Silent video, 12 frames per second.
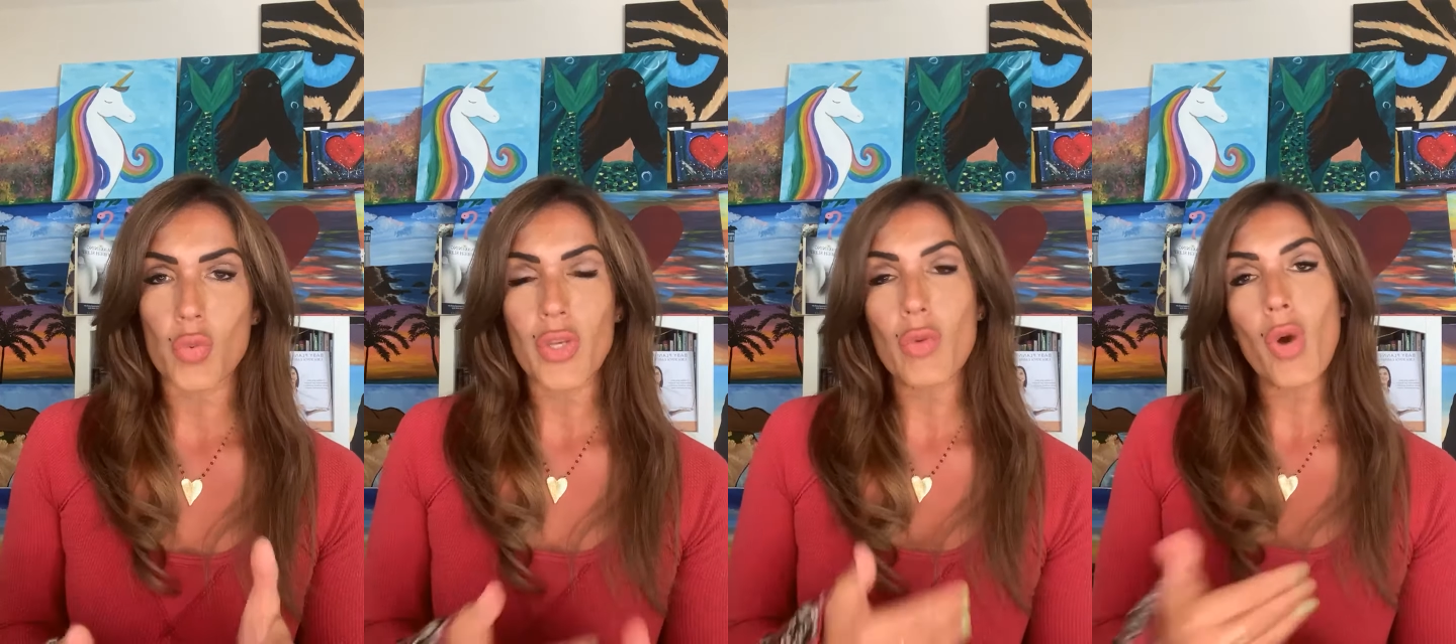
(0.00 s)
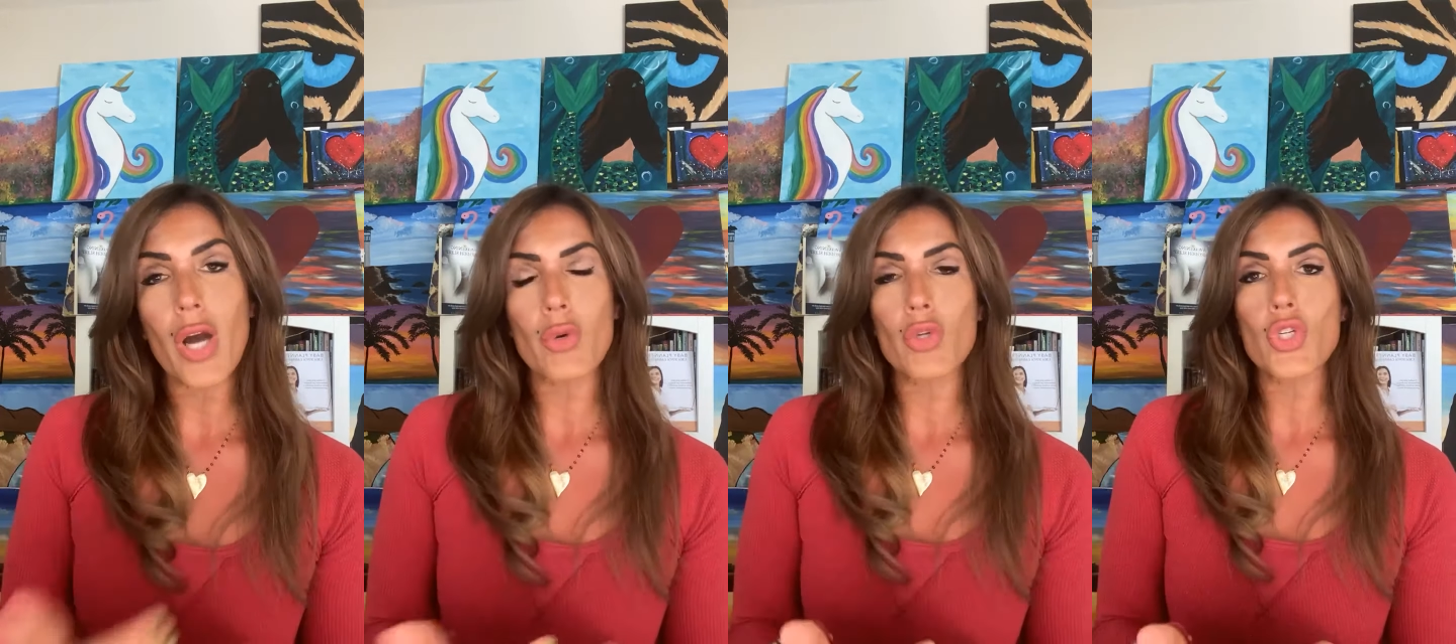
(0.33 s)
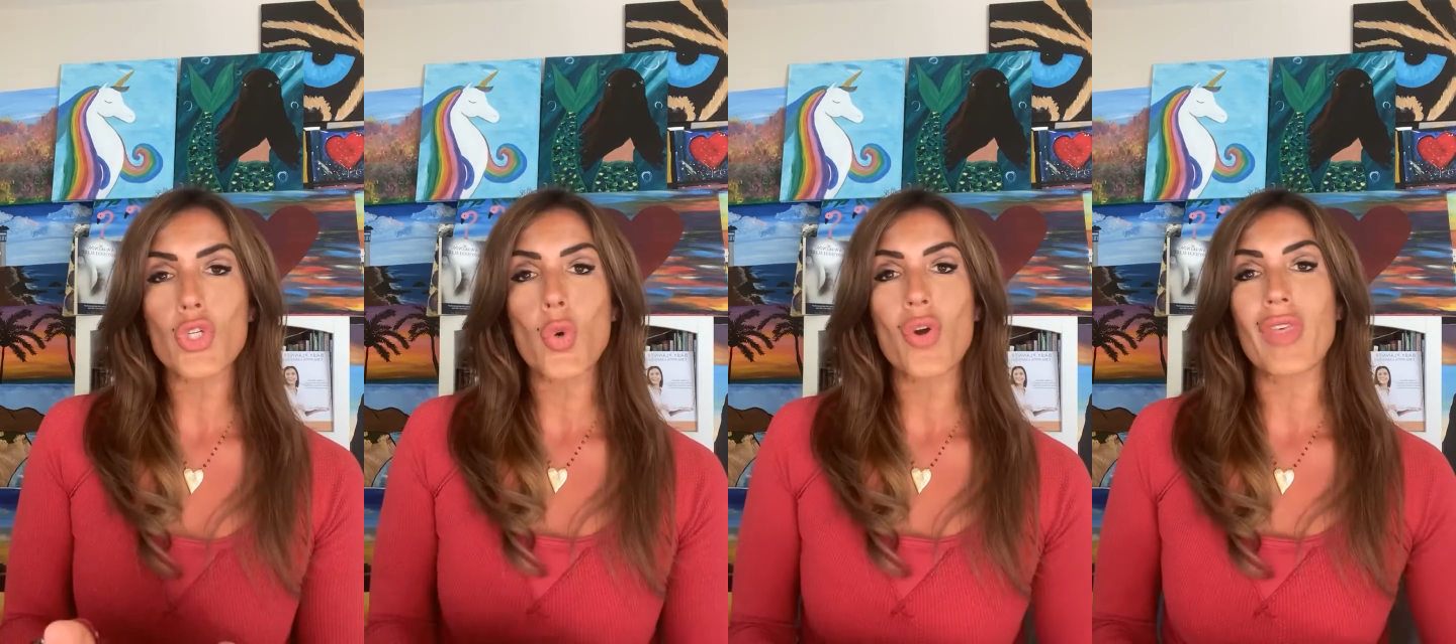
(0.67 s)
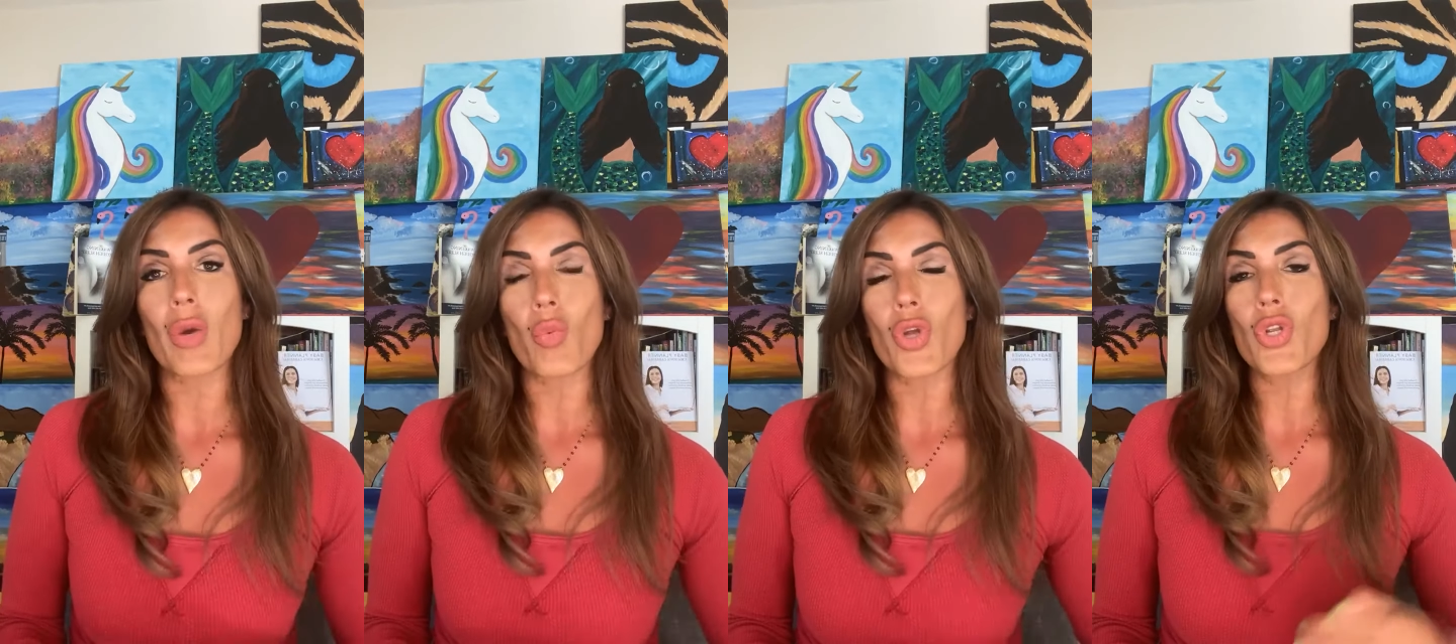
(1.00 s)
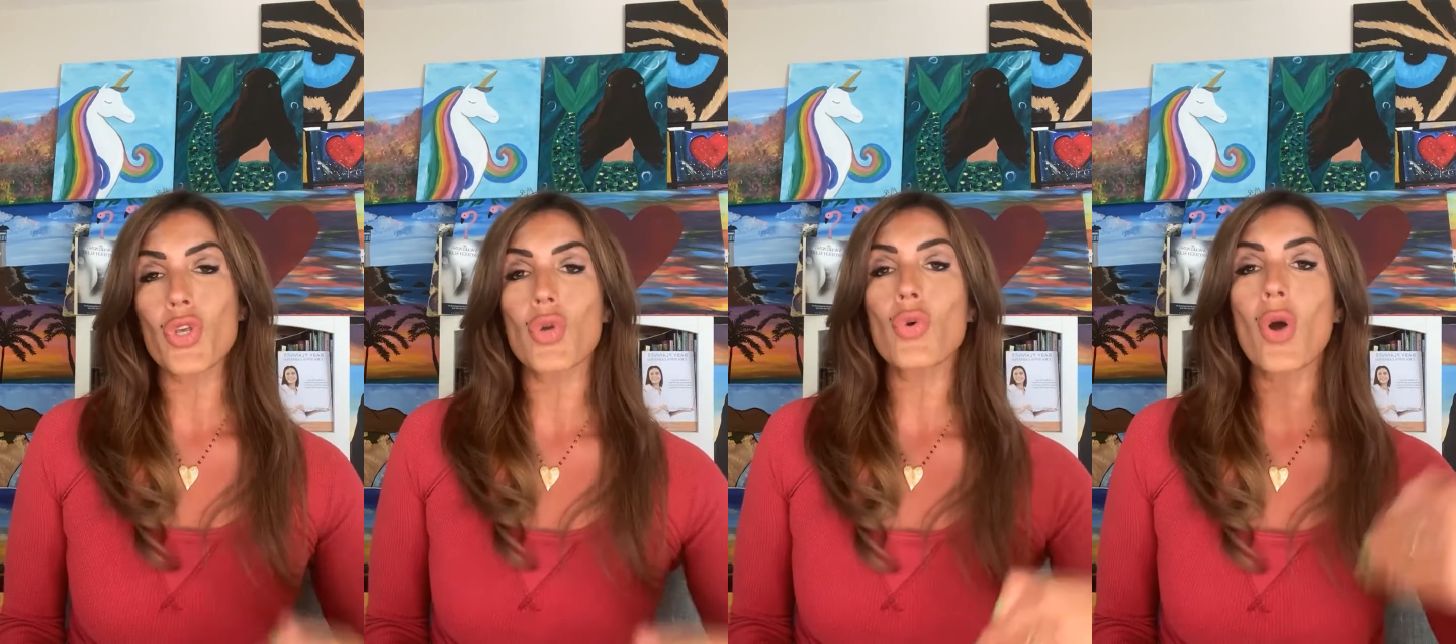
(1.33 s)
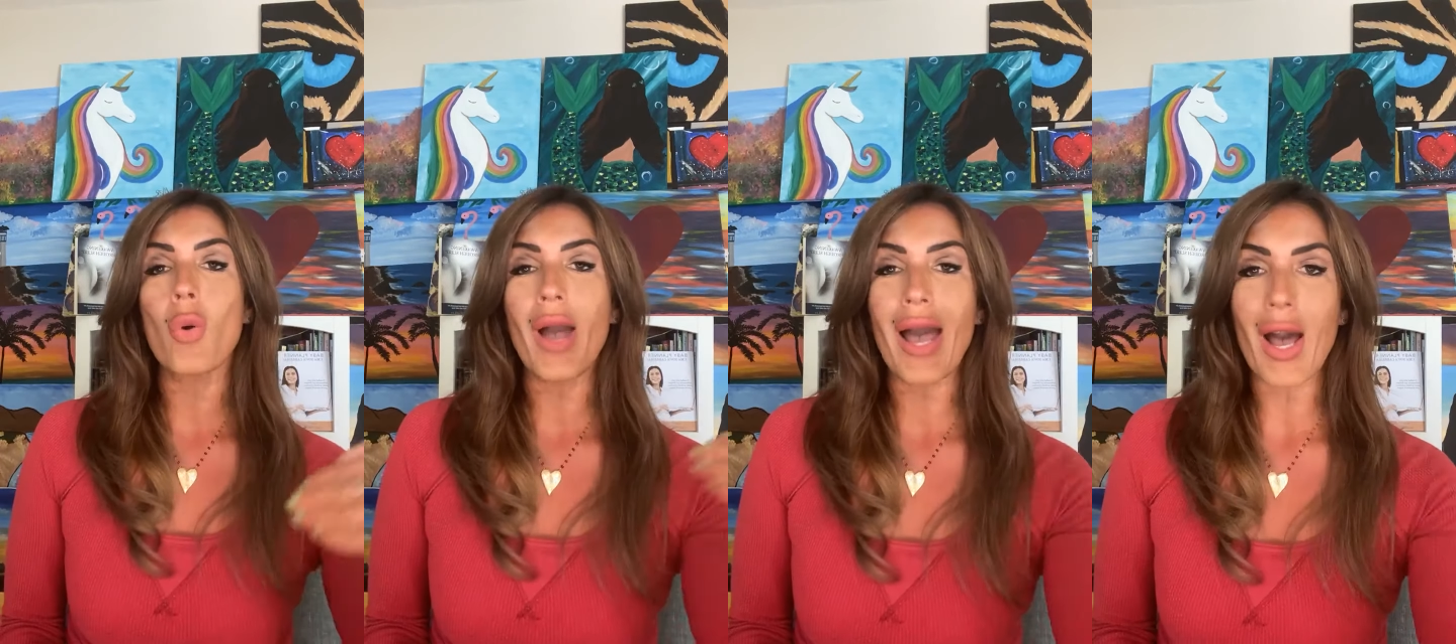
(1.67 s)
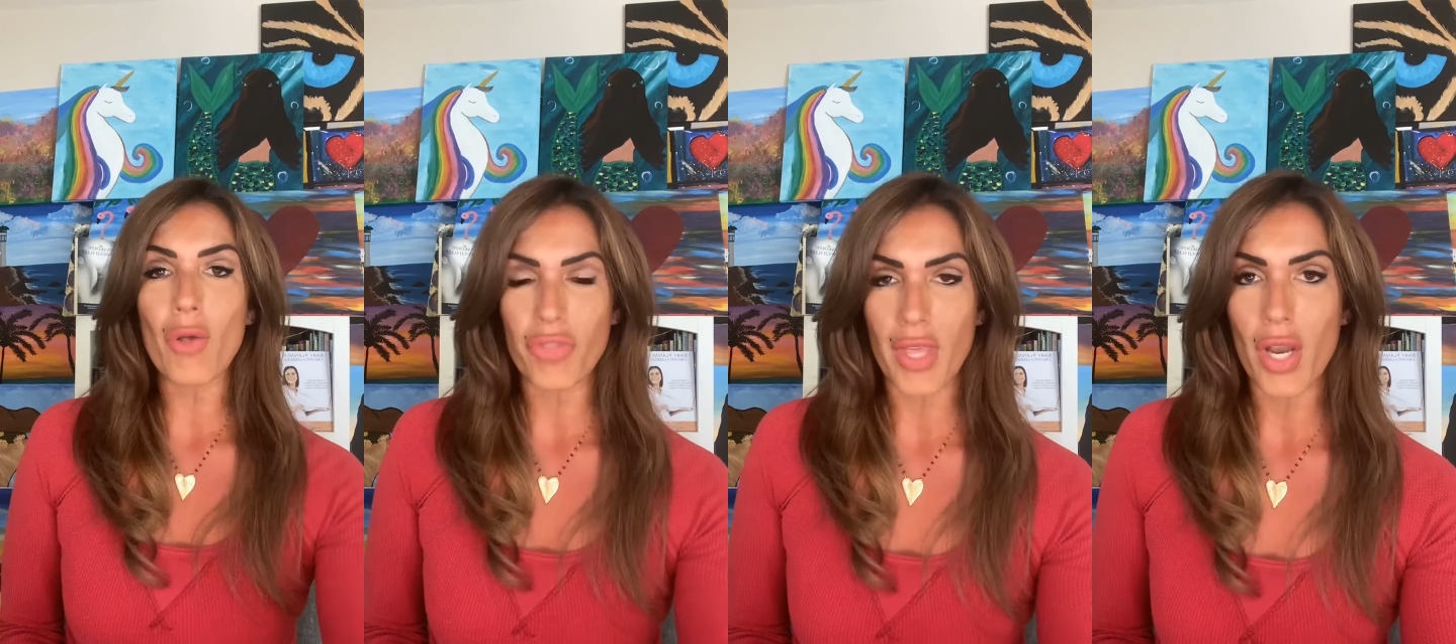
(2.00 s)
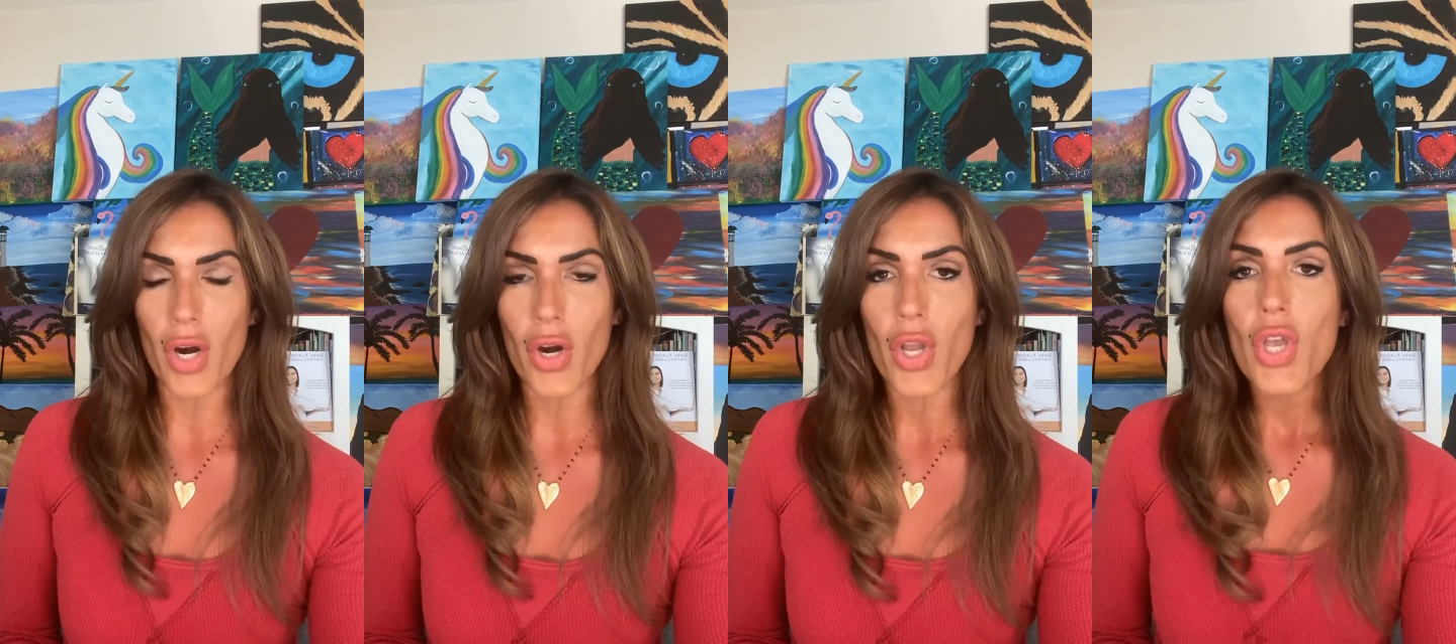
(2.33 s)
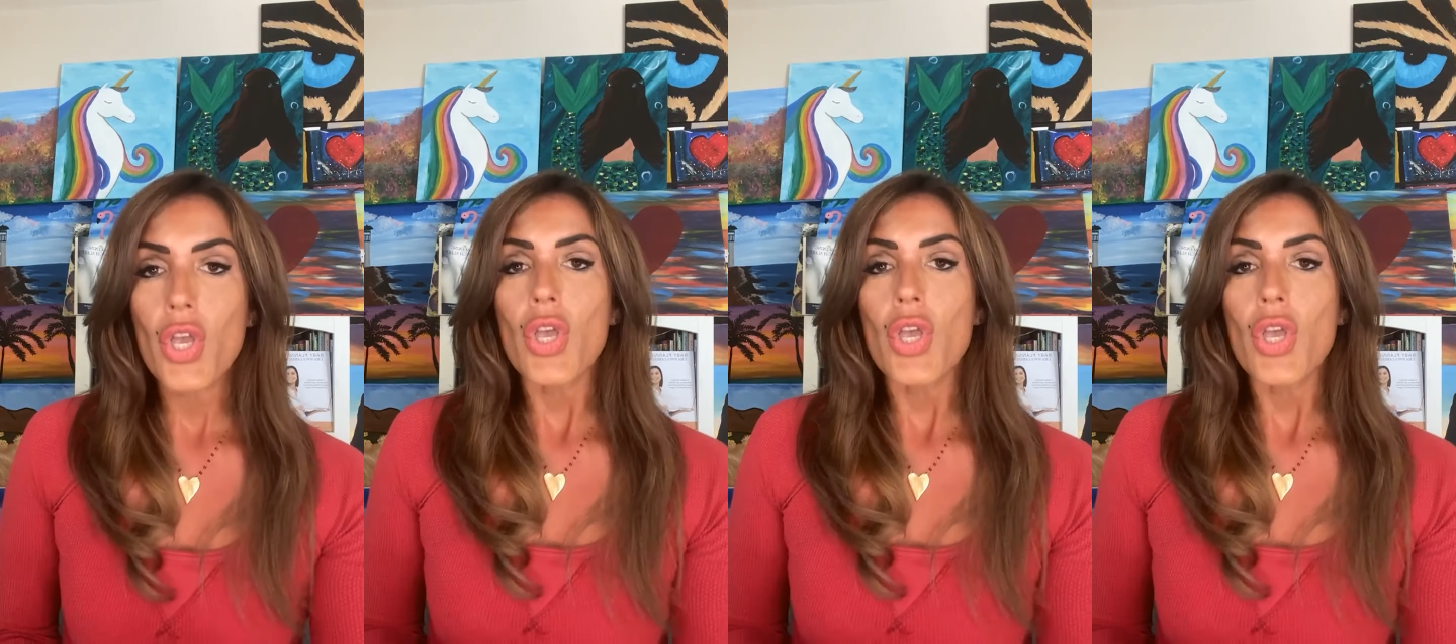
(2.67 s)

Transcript: We want to ensure that when you go out there,